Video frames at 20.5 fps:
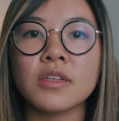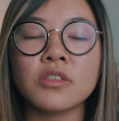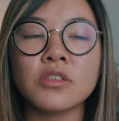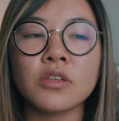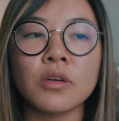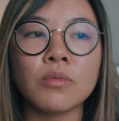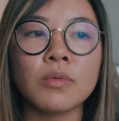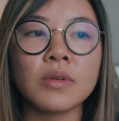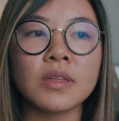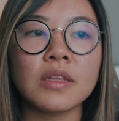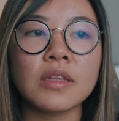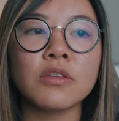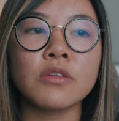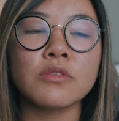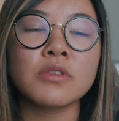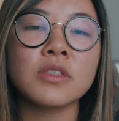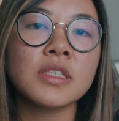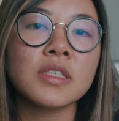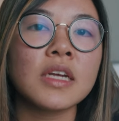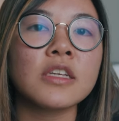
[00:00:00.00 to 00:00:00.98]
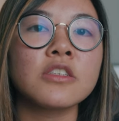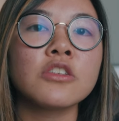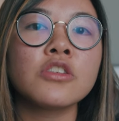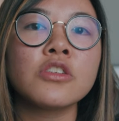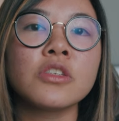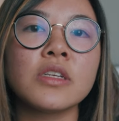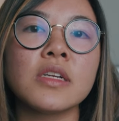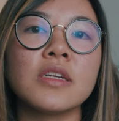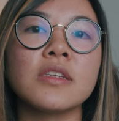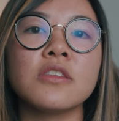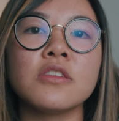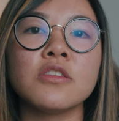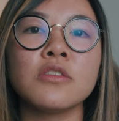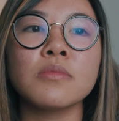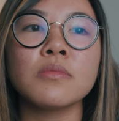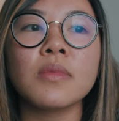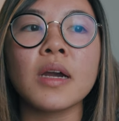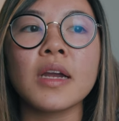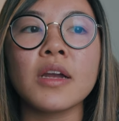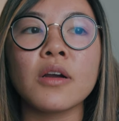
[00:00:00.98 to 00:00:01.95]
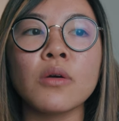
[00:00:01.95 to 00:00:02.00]
So within those 10 sheets, you
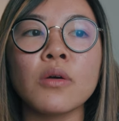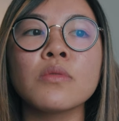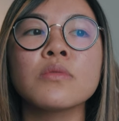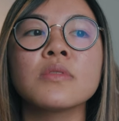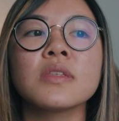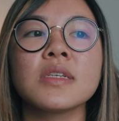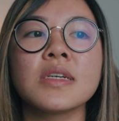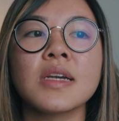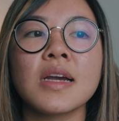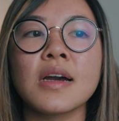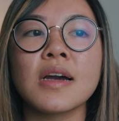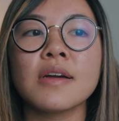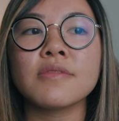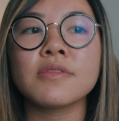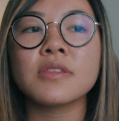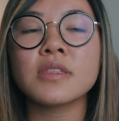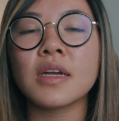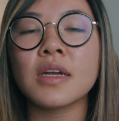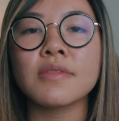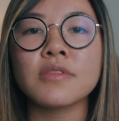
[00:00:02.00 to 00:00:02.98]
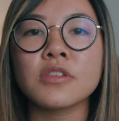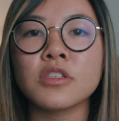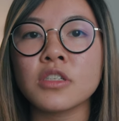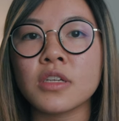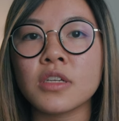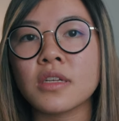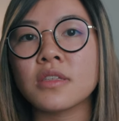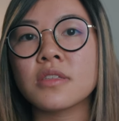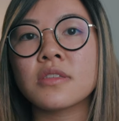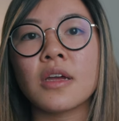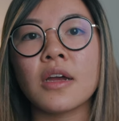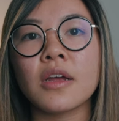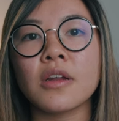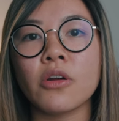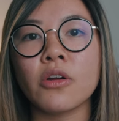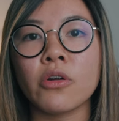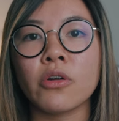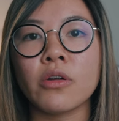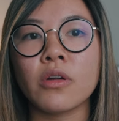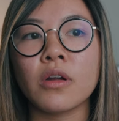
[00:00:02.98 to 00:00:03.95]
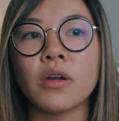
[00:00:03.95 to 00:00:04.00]
might only have 7 sheets that
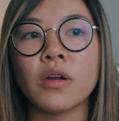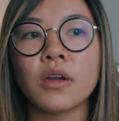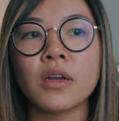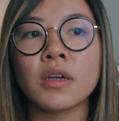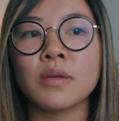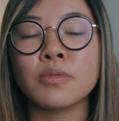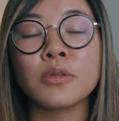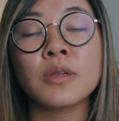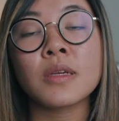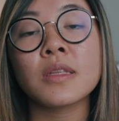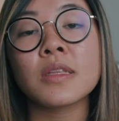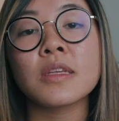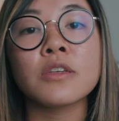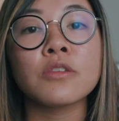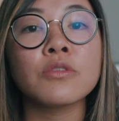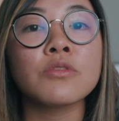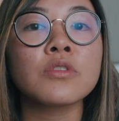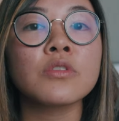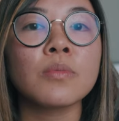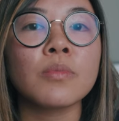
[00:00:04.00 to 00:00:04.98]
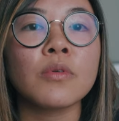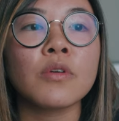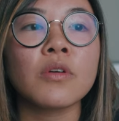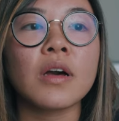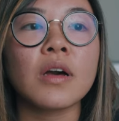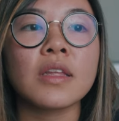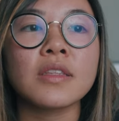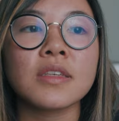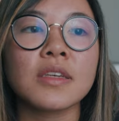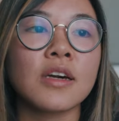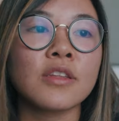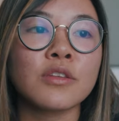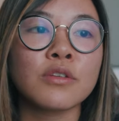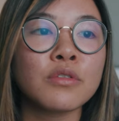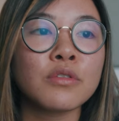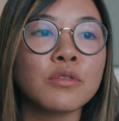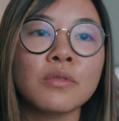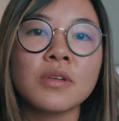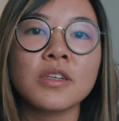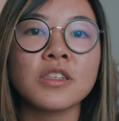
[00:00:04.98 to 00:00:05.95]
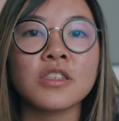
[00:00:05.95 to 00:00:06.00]
are completely usable, and the other
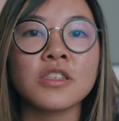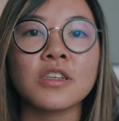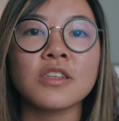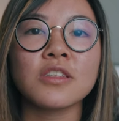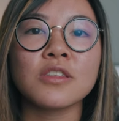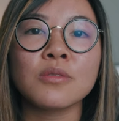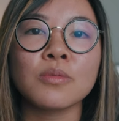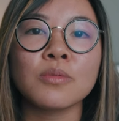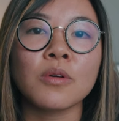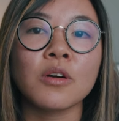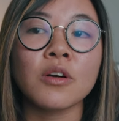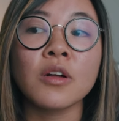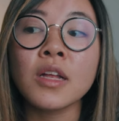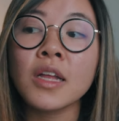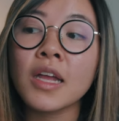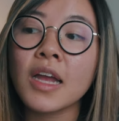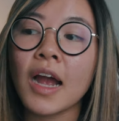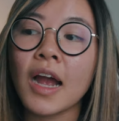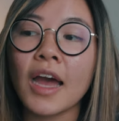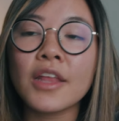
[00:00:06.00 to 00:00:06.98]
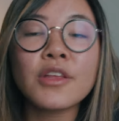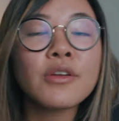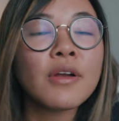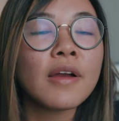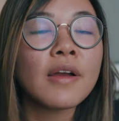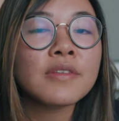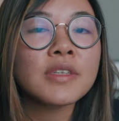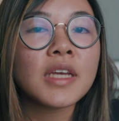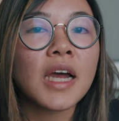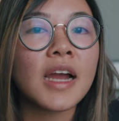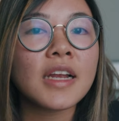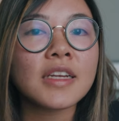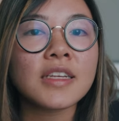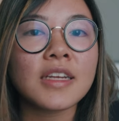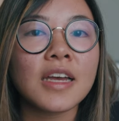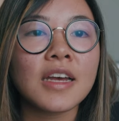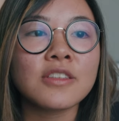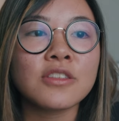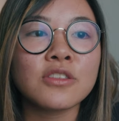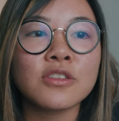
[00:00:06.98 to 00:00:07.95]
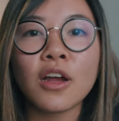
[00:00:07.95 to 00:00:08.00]
3 sheets will either have to act
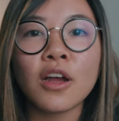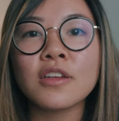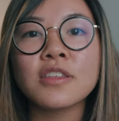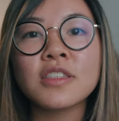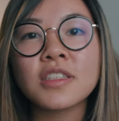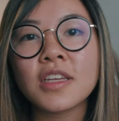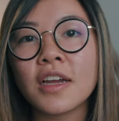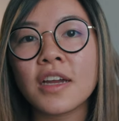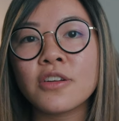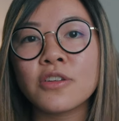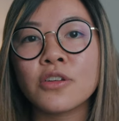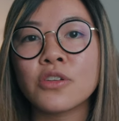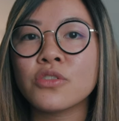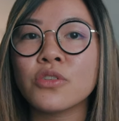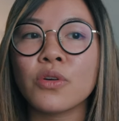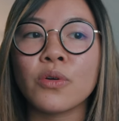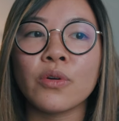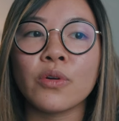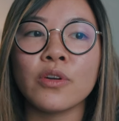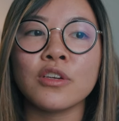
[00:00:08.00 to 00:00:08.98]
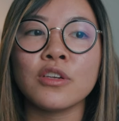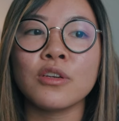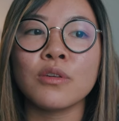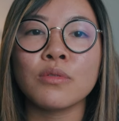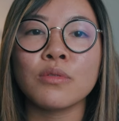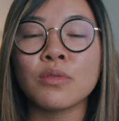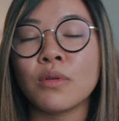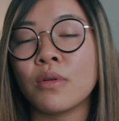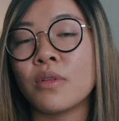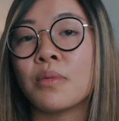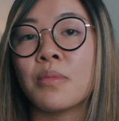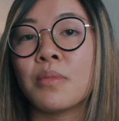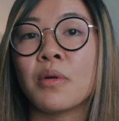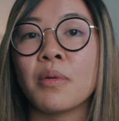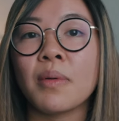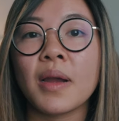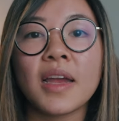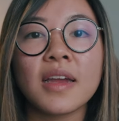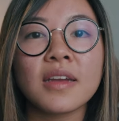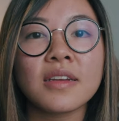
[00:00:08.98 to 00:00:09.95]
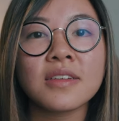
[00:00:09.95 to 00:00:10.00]
as non-sliders or you throw them
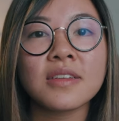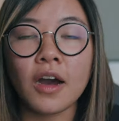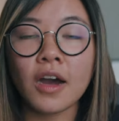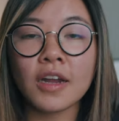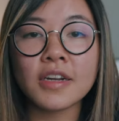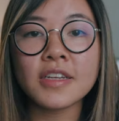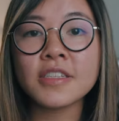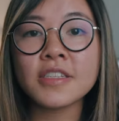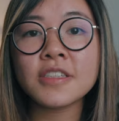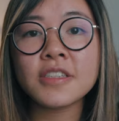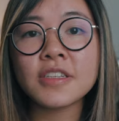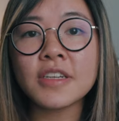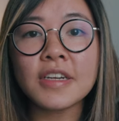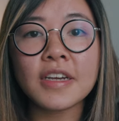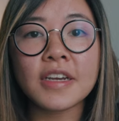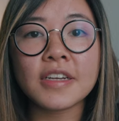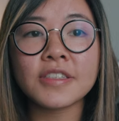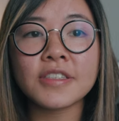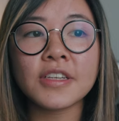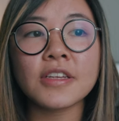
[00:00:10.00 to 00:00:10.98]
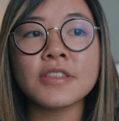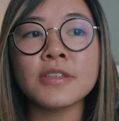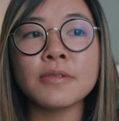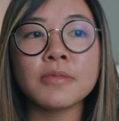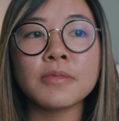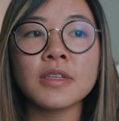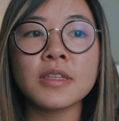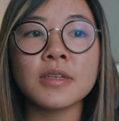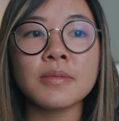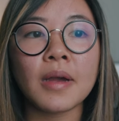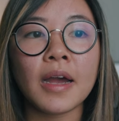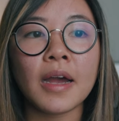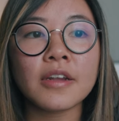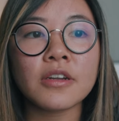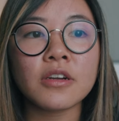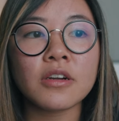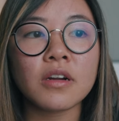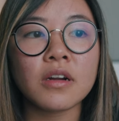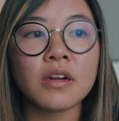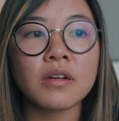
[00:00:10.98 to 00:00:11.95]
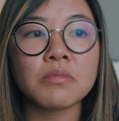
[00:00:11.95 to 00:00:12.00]
away. Honestly, it doesn't really
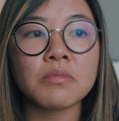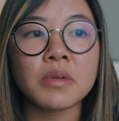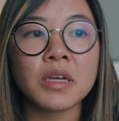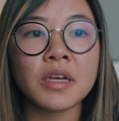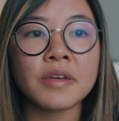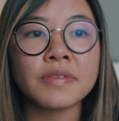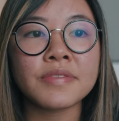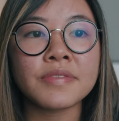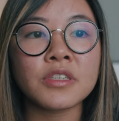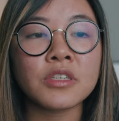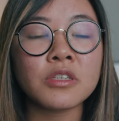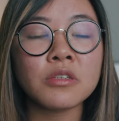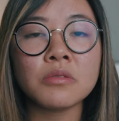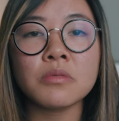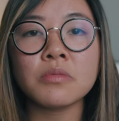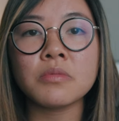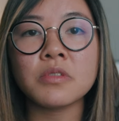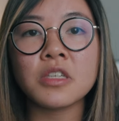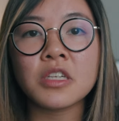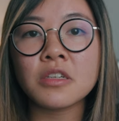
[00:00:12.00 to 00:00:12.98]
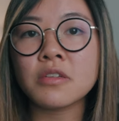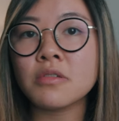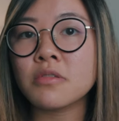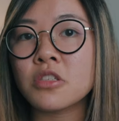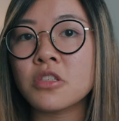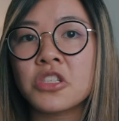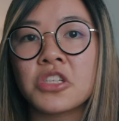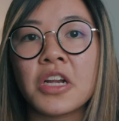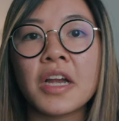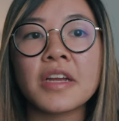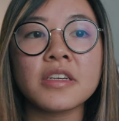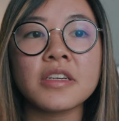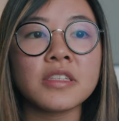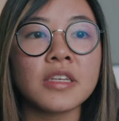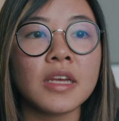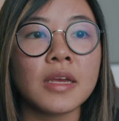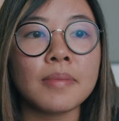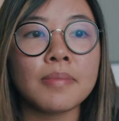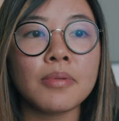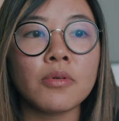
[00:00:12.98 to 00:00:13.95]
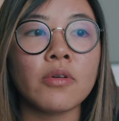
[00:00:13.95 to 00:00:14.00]
matter if you use China
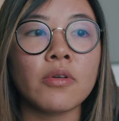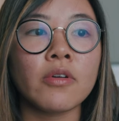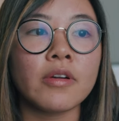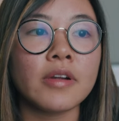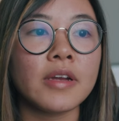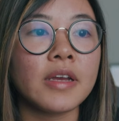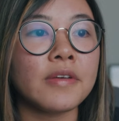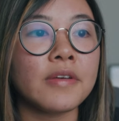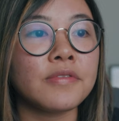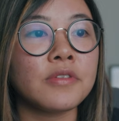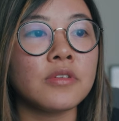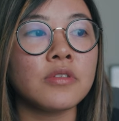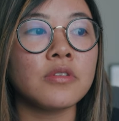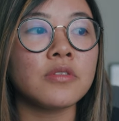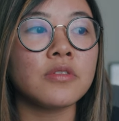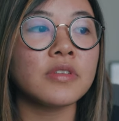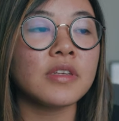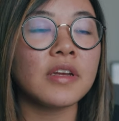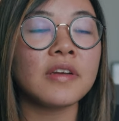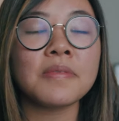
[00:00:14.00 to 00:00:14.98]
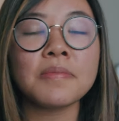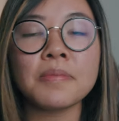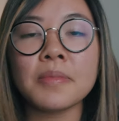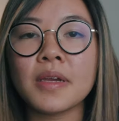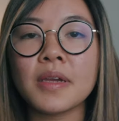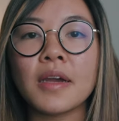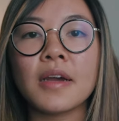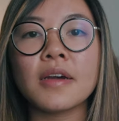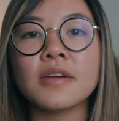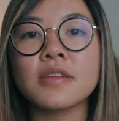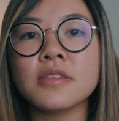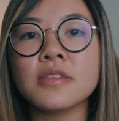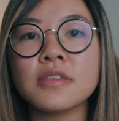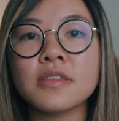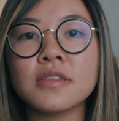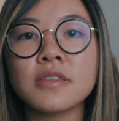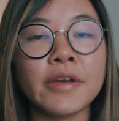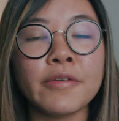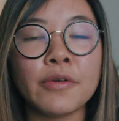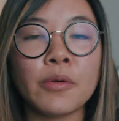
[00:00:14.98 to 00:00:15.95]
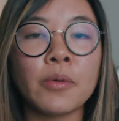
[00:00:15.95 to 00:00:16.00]
tape or if you use FBS.
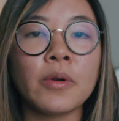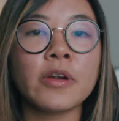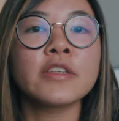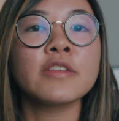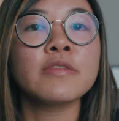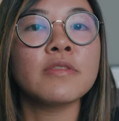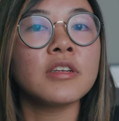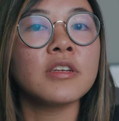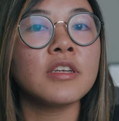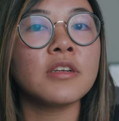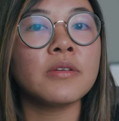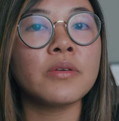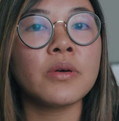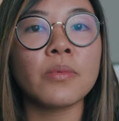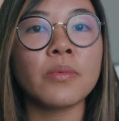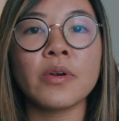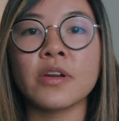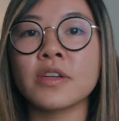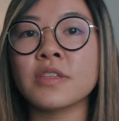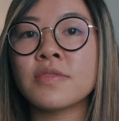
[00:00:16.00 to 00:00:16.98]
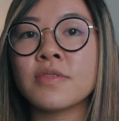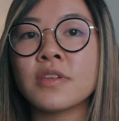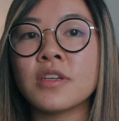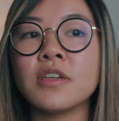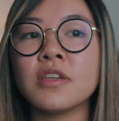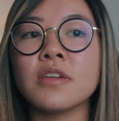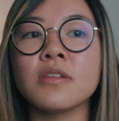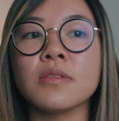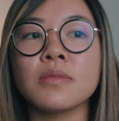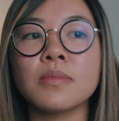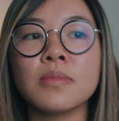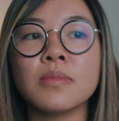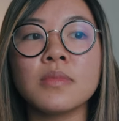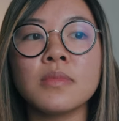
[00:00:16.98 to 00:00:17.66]
If it works for you, it works for you.